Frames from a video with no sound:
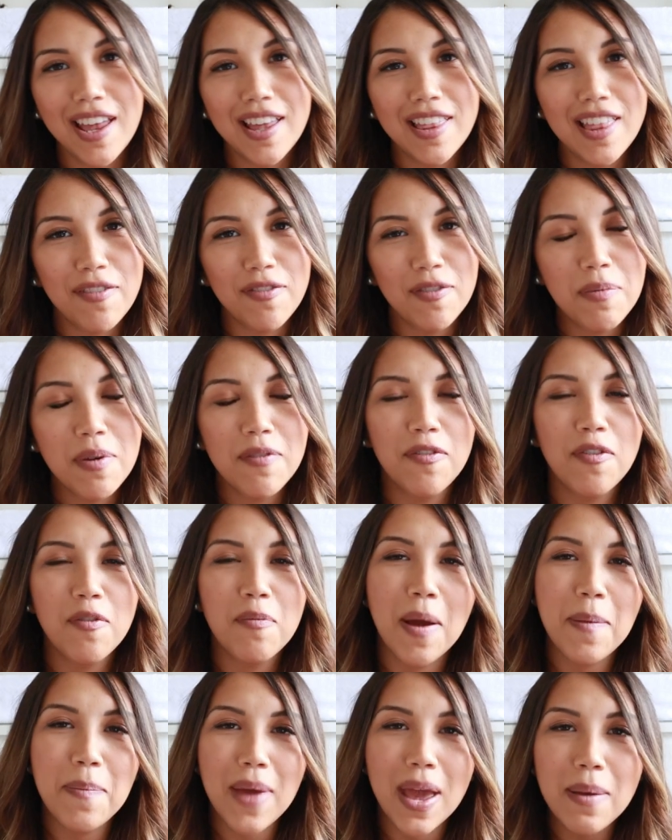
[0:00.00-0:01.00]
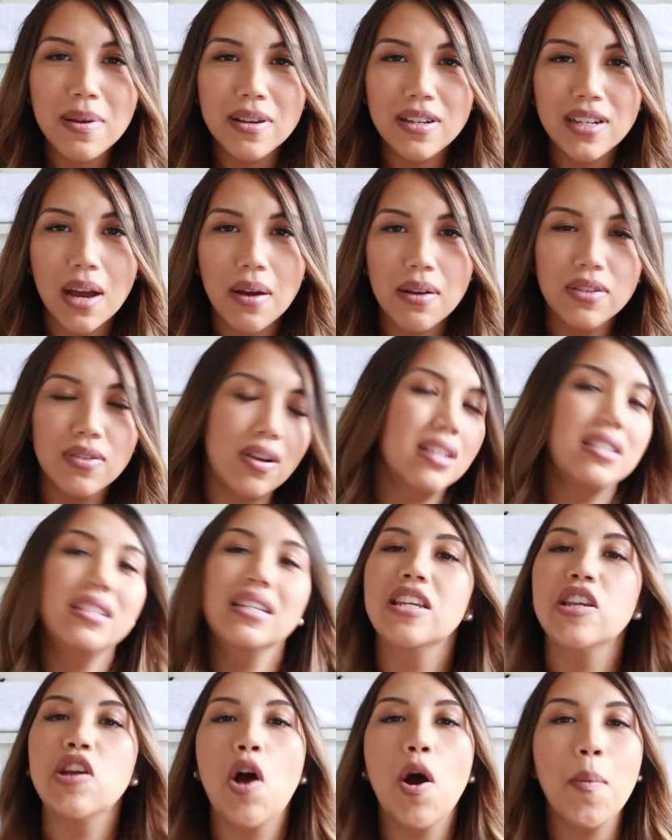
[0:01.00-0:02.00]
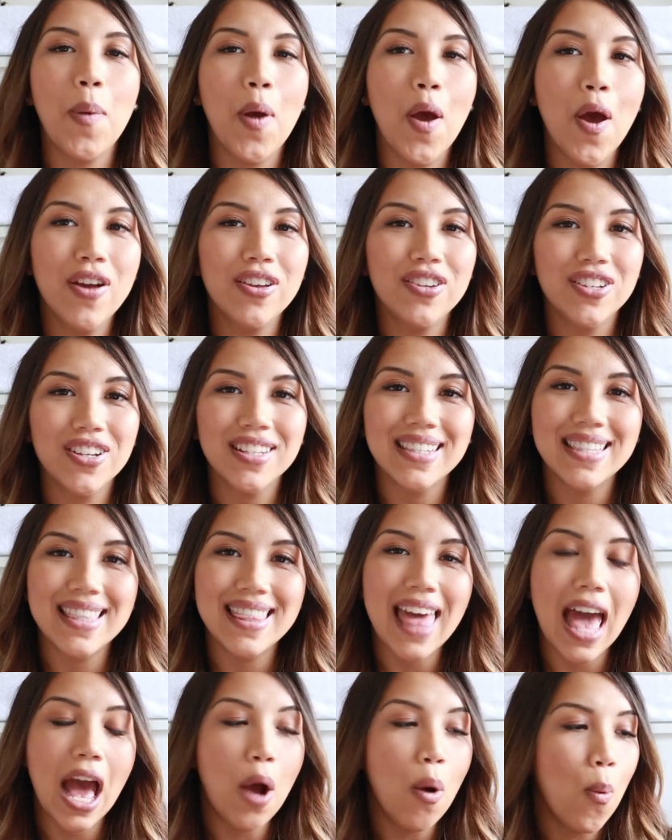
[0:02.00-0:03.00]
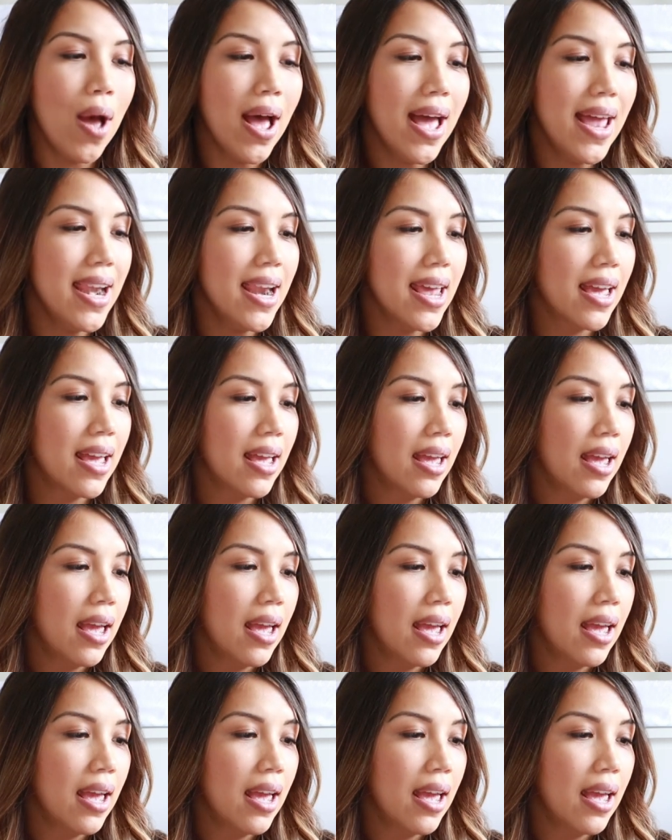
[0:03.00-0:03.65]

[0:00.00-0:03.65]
getting that for me for my baby shower, so I did not purchase that one.